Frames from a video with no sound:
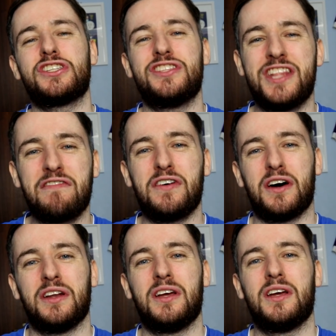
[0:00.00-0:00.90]
never
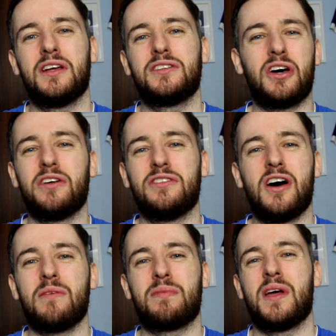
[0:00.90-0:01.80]
turned
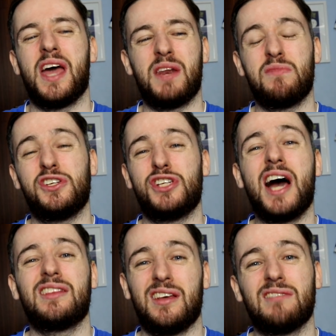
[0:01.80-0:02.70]
up and
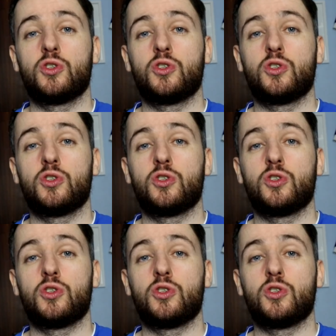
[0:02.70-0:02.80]
Mishata.